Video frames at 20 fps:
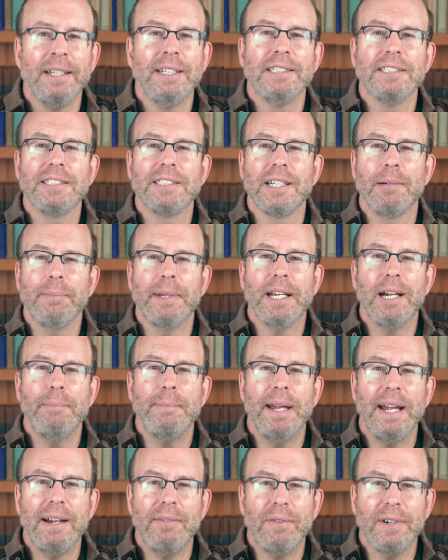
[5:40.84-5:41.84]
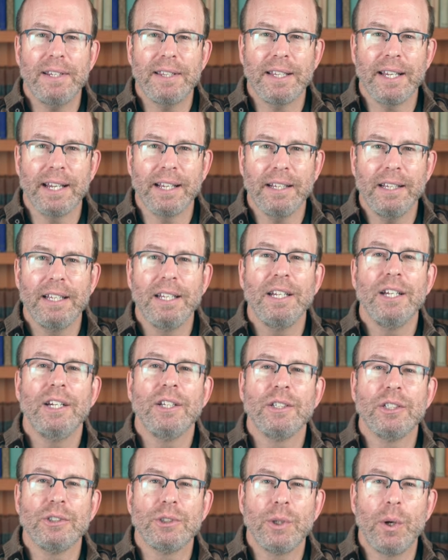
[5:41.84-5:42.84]
Summing up everything,
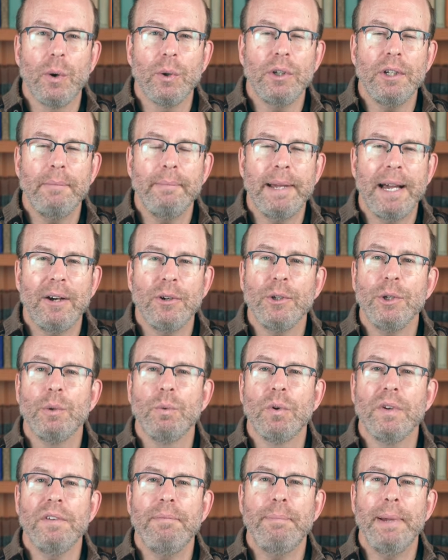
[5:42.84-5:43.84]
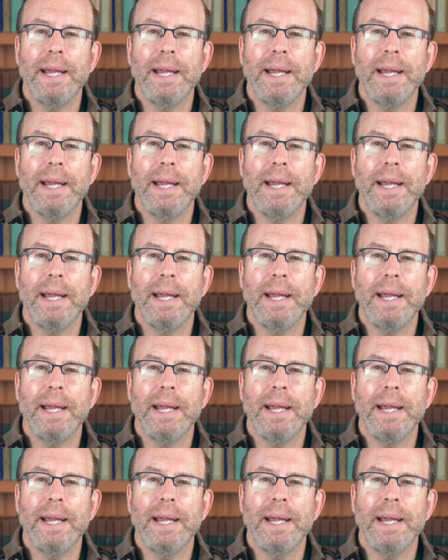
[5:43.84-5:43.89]
the total amount you would have